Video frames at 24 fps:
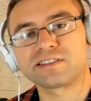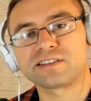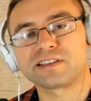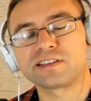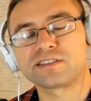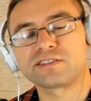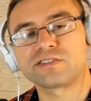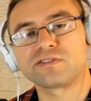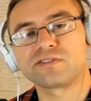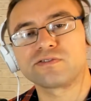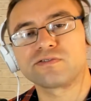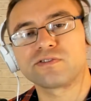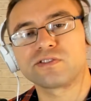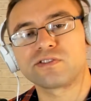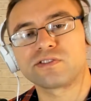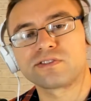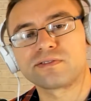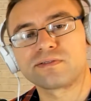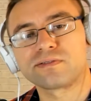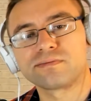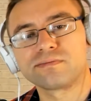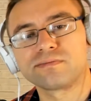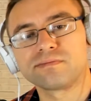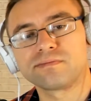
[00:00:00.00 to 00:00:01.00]
and so
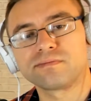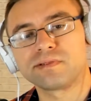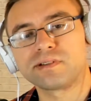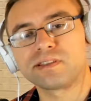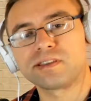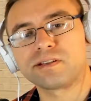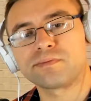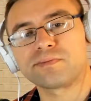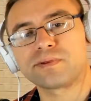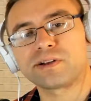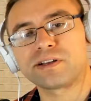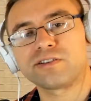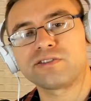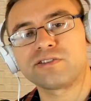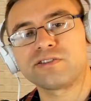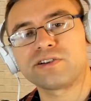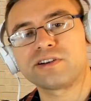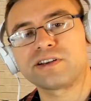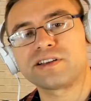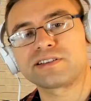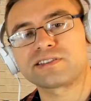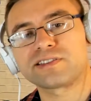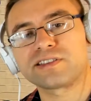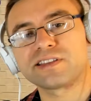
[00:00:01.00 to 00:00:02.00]
forth. But the
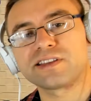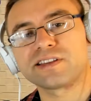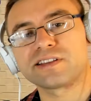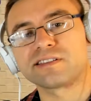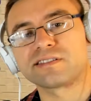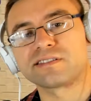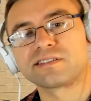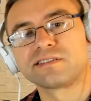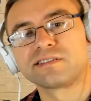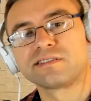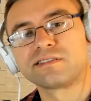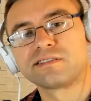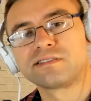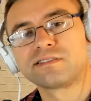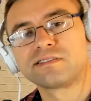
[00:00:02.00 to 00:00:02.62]
priority is things,